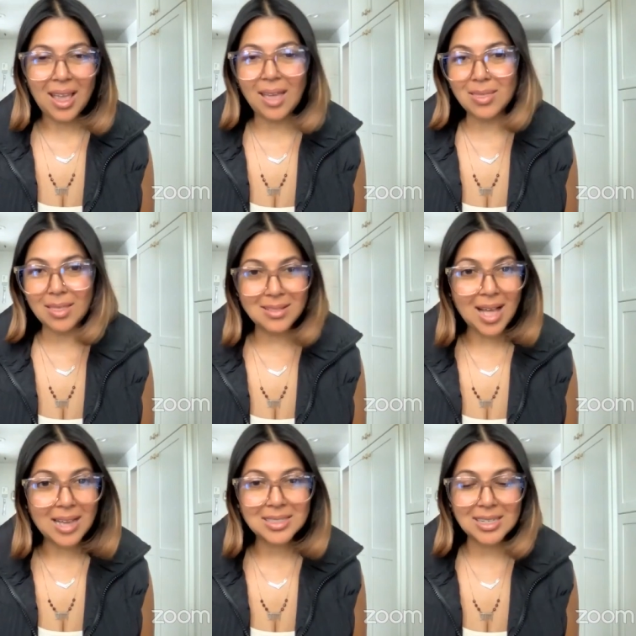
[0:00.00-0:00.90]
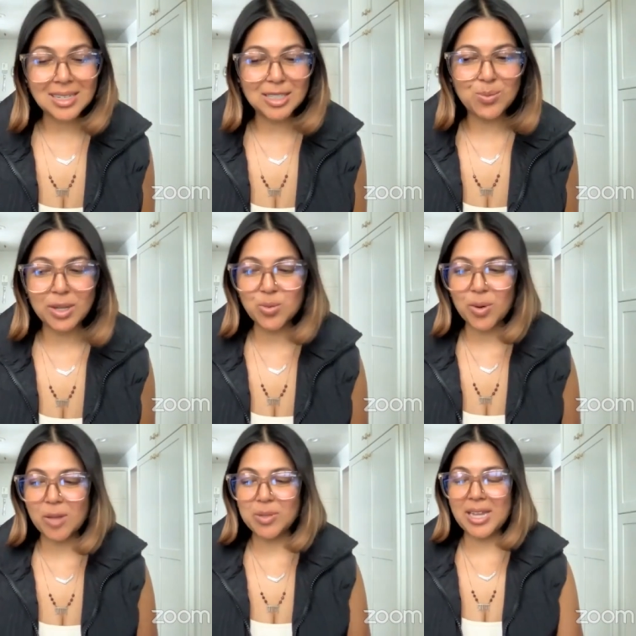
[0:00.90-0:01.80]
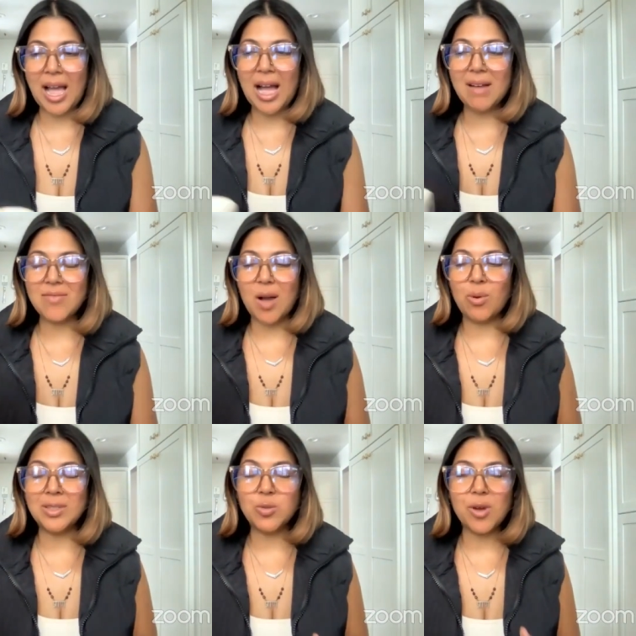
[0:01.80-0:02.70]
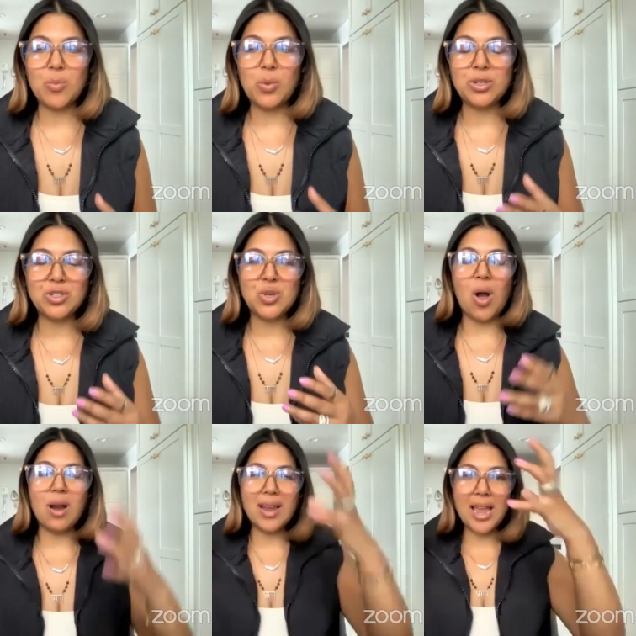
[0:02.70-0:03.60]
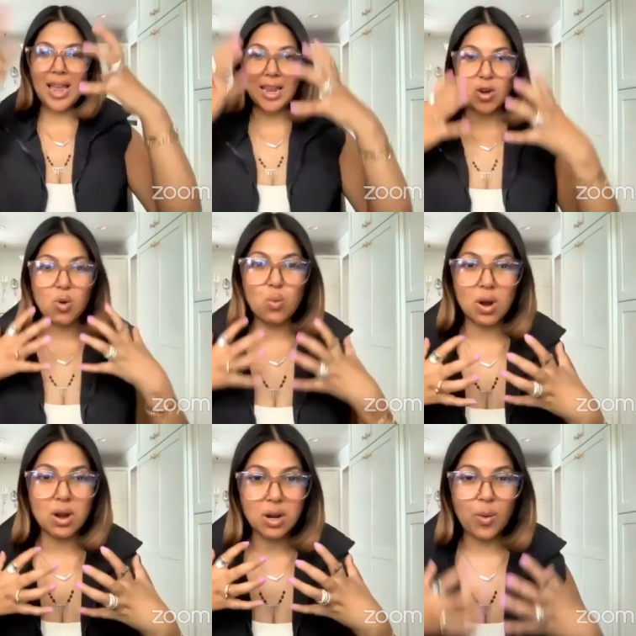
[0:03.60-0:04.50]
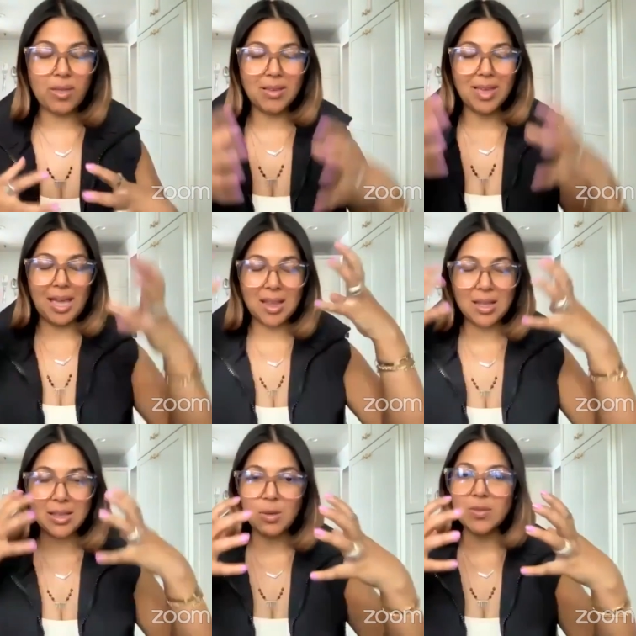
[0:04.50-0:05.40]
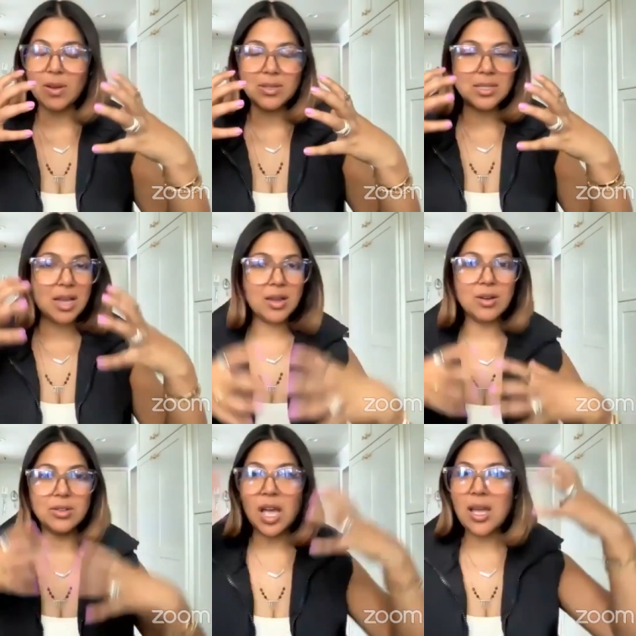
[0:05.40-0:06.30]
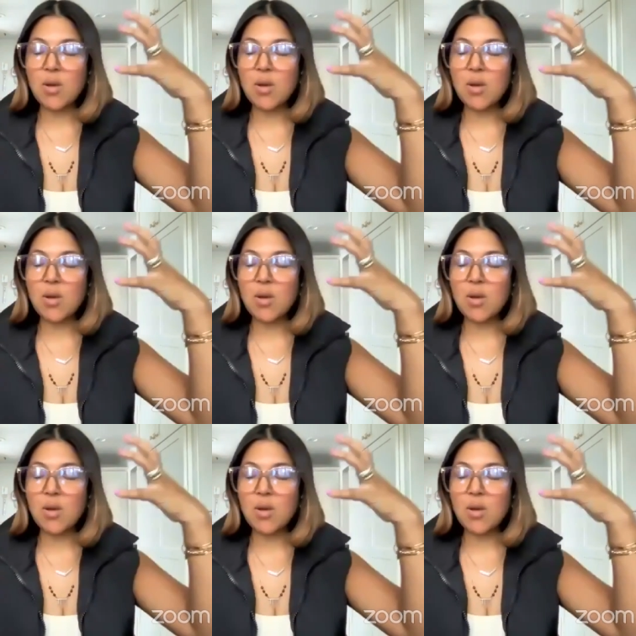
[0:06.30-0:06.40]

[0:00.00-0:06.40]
And then the last thing is once we're able to have that, once we're able to do our inner work with getting clear with our desires,